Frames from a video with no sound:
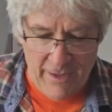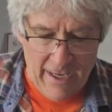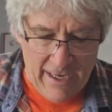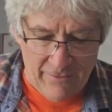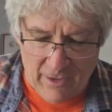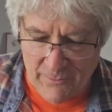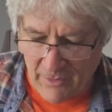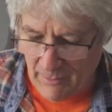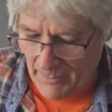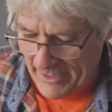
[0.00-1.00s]
the A-SUB
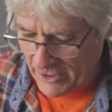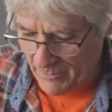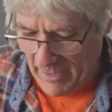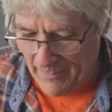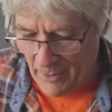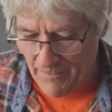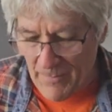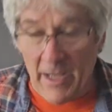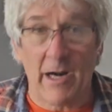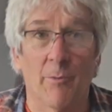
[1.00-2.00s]
sublimation paper,
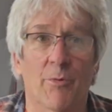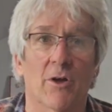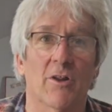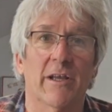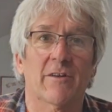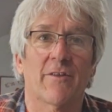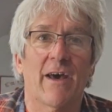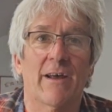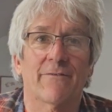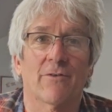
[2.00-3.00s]
and I'll put a link to
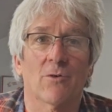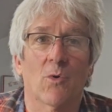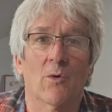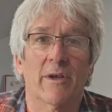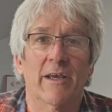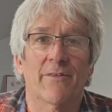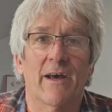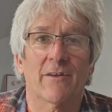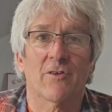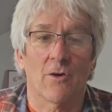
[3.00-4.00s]
that for where we get
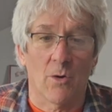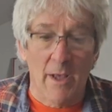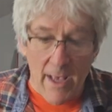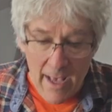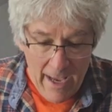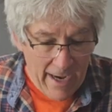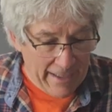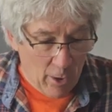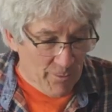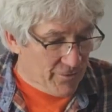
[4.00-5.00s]
that too. And
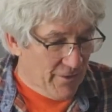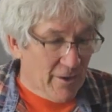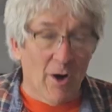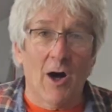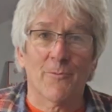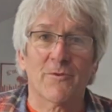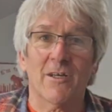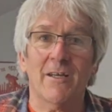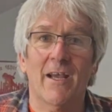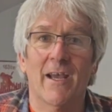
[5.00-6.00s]
I hope this video helped you,
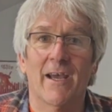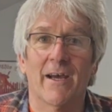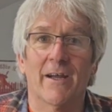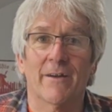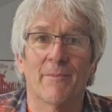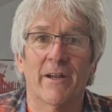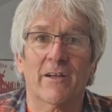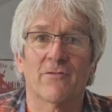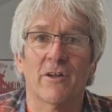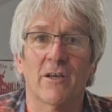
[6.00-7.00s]
and my
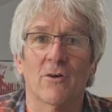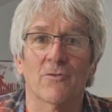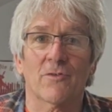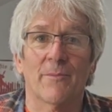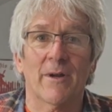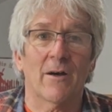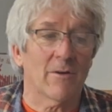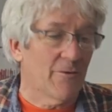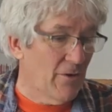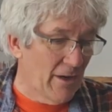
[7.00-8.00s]
next video is coming
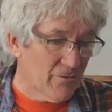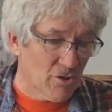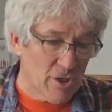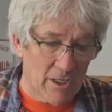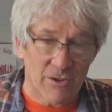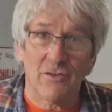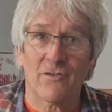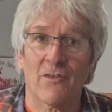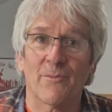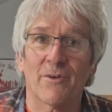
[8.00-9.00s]
out. If you have suggestions,
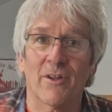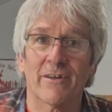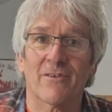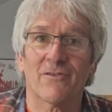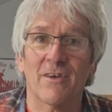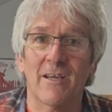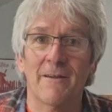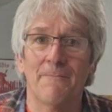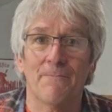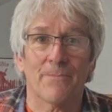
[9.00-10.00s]
something you'd like to
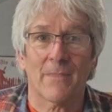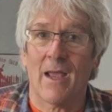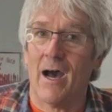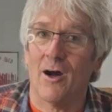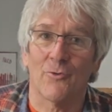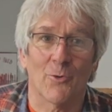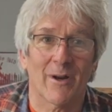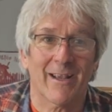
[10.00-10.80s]
see, I'll do what I